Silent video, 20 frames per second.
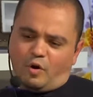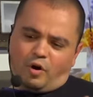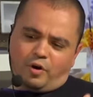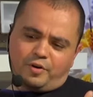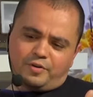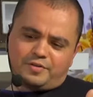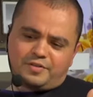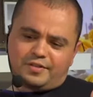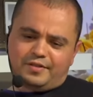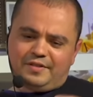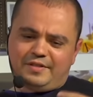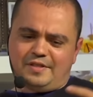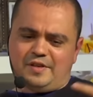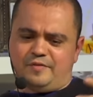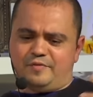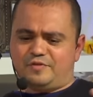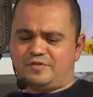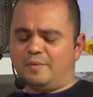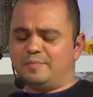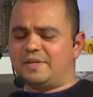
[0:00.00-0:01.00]
art, di-
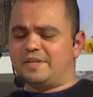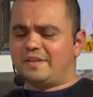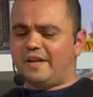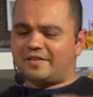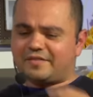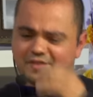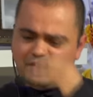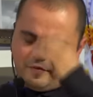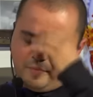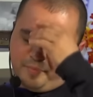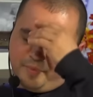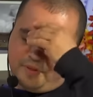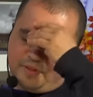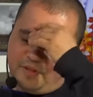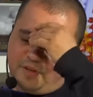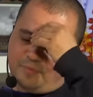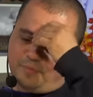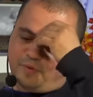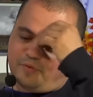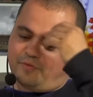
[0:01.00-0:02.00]
something that's never been
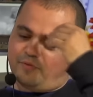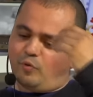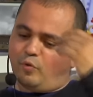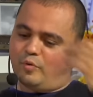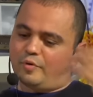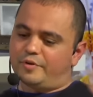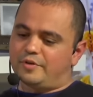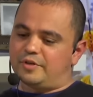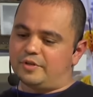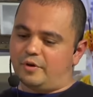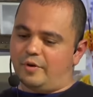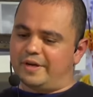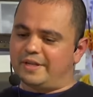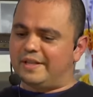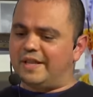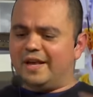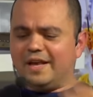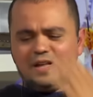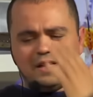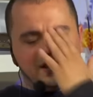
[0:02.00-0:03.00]
done before, you know. And
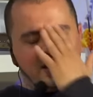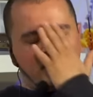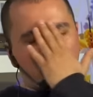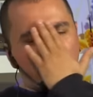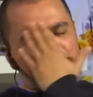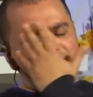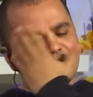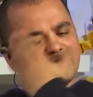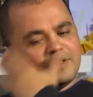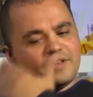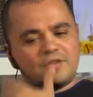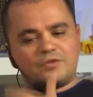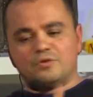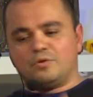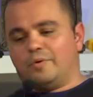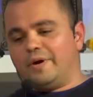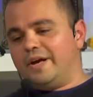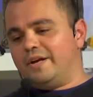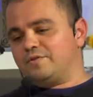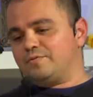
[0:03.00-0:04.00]
like we're in the
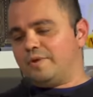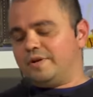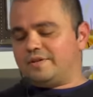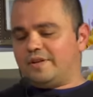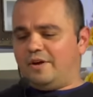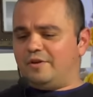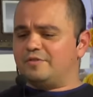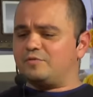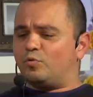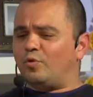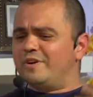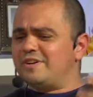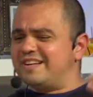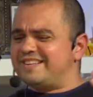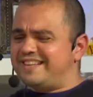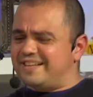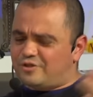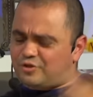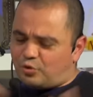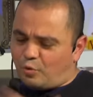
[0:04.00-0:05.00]
digital age right now. It's, we're in a
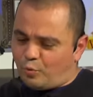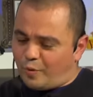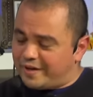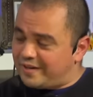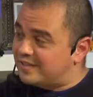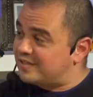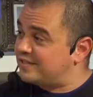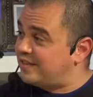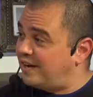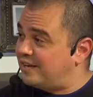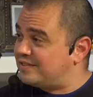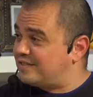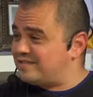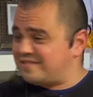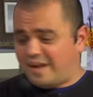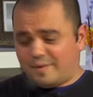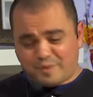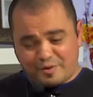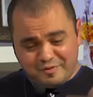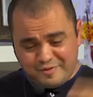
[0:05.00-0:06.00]
digital renaissance. It's
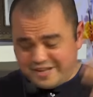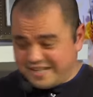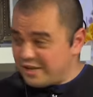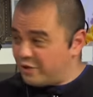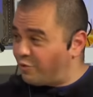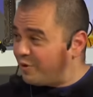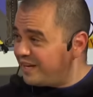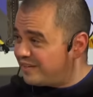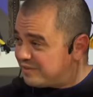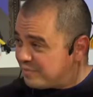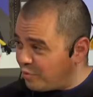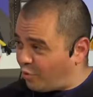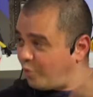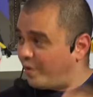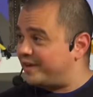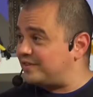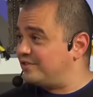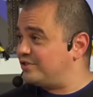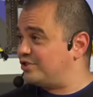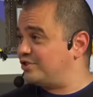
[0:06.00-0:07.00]
time to fucking create some
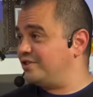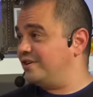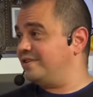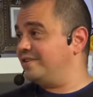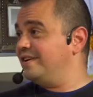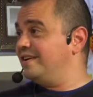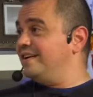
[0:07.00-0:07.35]
crazy shit.